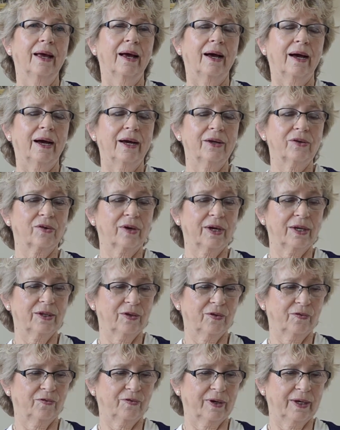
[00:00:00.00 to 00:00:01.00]
I tried
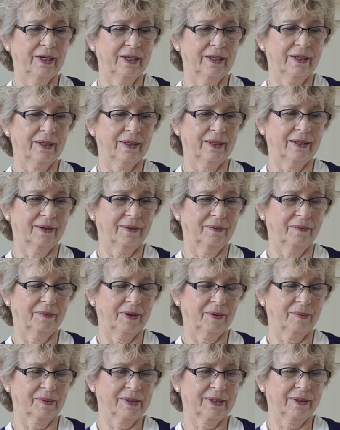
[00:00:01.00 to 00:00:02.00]
to find,
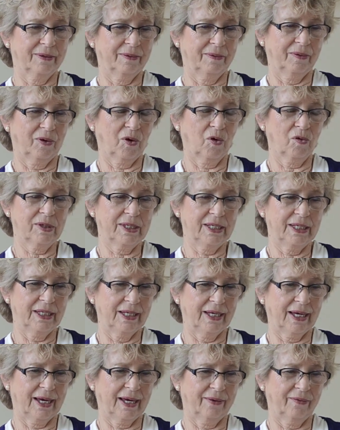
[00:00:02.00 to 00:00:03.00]
there was a
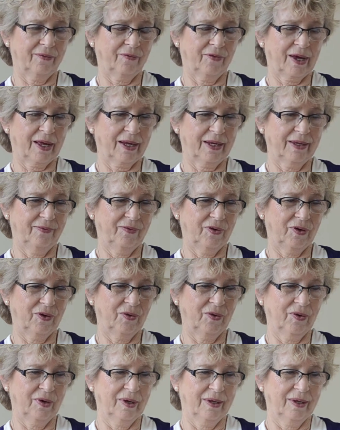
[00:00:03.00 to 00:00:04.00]
OT at Valley View.